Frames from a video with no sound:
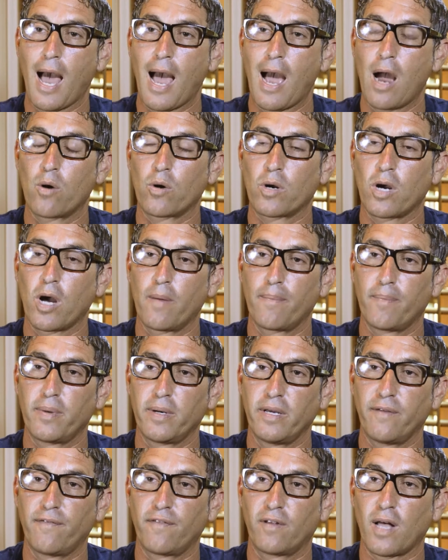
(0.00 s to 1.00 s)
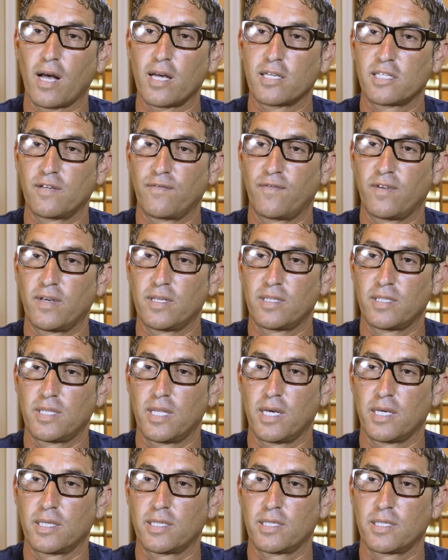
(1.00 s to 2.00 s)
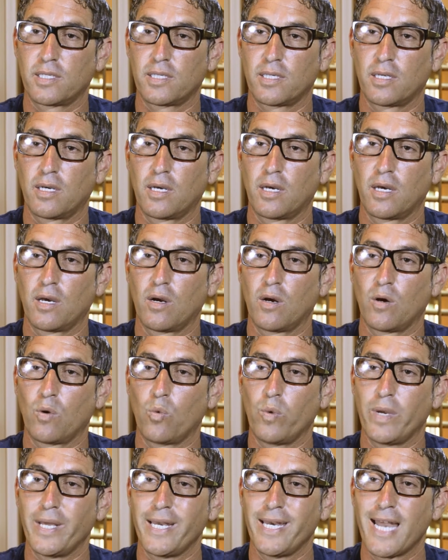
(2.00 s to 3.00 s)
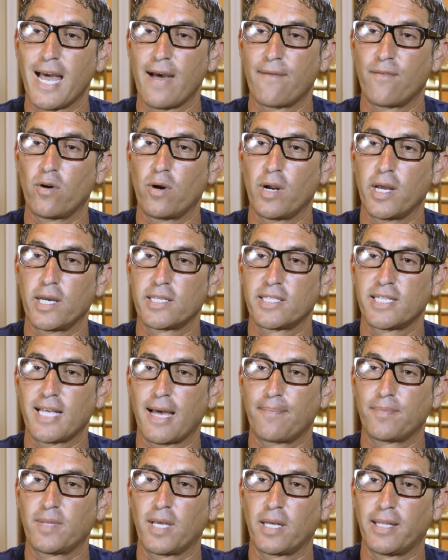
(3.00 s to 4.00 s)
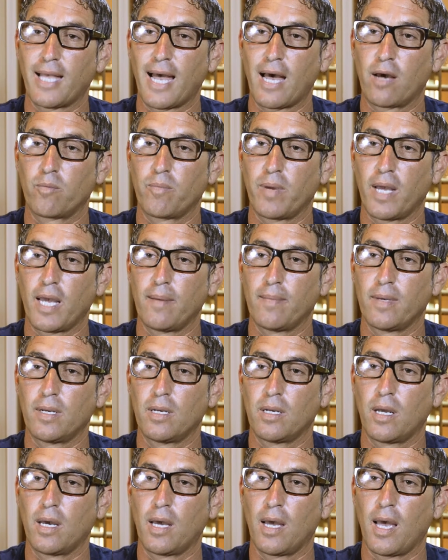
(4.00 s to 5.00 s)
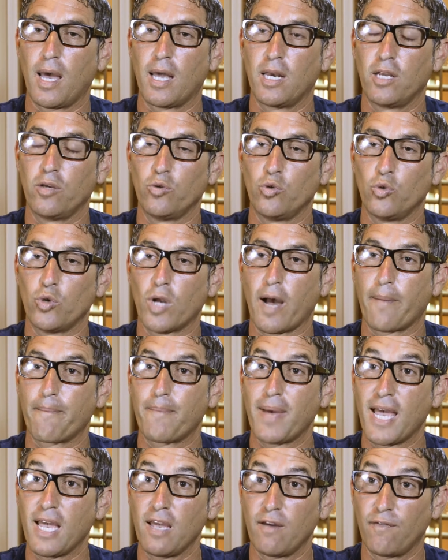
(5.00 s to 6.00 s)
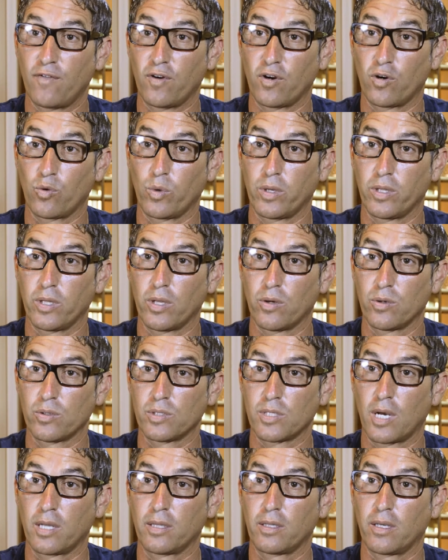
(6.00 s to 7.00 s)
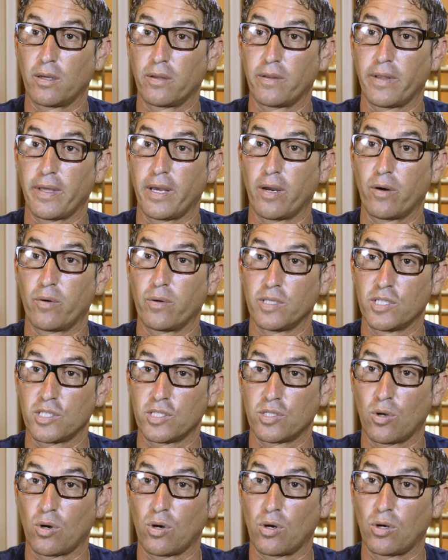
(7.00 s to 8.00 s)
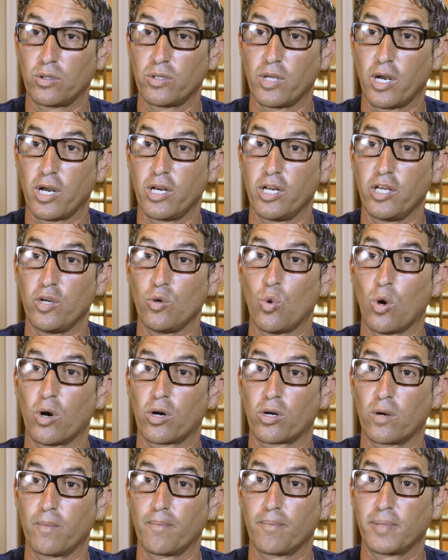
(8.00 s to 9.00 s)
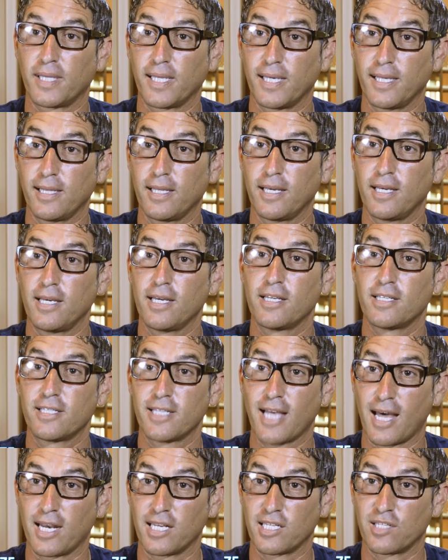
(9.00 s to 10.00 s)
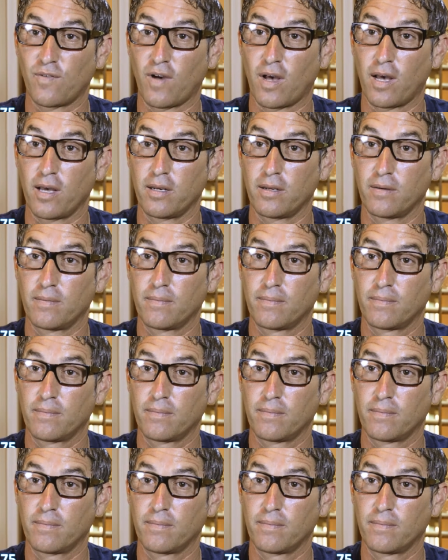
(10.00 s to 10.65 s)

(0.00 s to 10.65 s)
Our company philosophy is this: we never accept a down payment, and you do not pay for your windows until they are installed and you are completely satisfied.